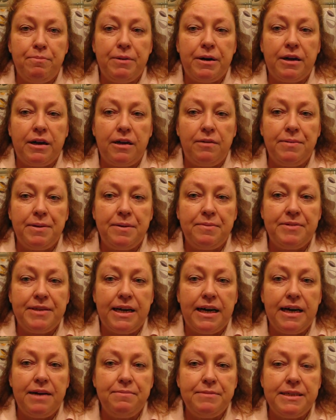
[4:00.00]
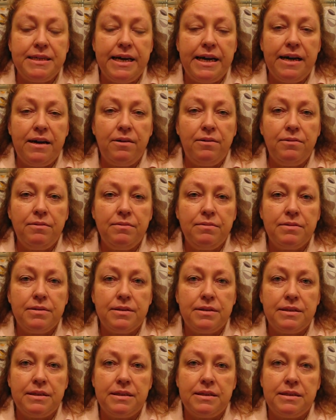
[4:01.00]
a couple of times now
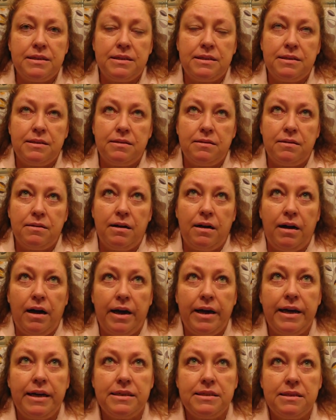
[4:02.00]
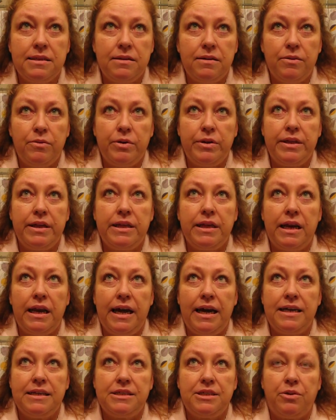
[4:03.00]
since, I guess, within the
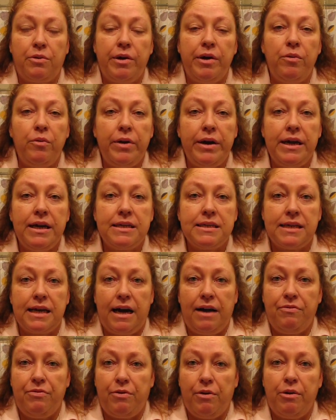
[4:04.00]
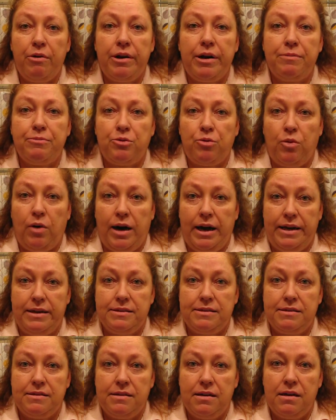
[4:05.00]
last 3 weeks. I've thrown up
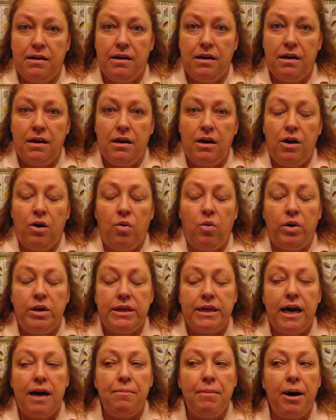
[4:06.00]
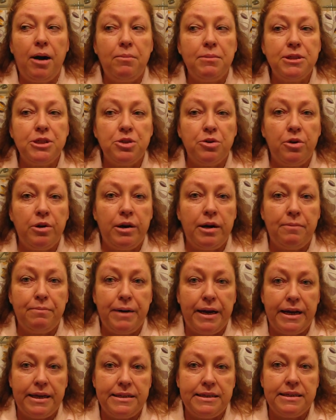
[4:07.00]
twice. One time I almost threw up,
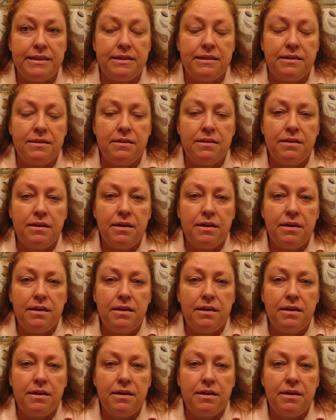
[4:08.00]
but I didn't.